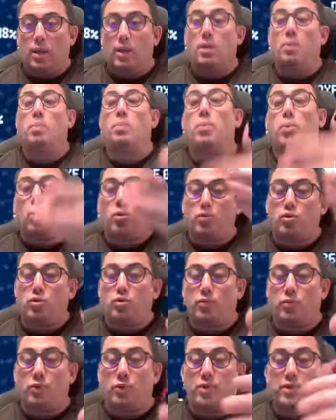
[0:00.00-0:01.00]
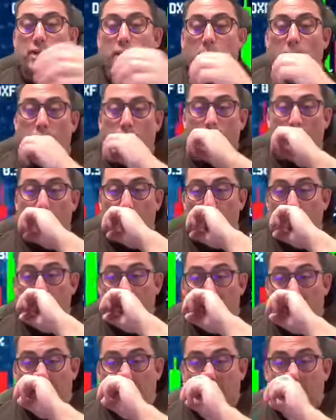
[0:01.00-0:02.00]
Books, for example,
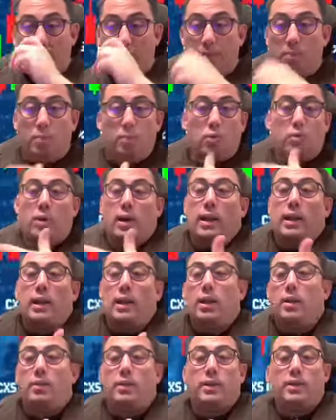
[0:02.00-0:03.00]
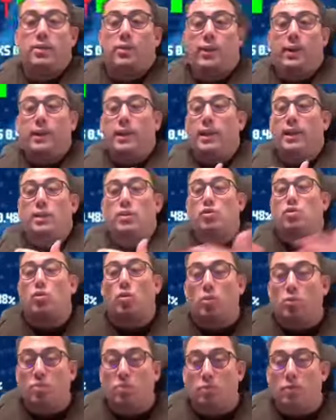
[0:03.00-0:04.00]
uh, the book I love it, Trading in the
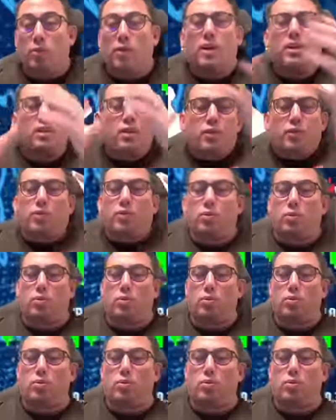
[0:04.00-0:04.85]
Zone. Wonderful book.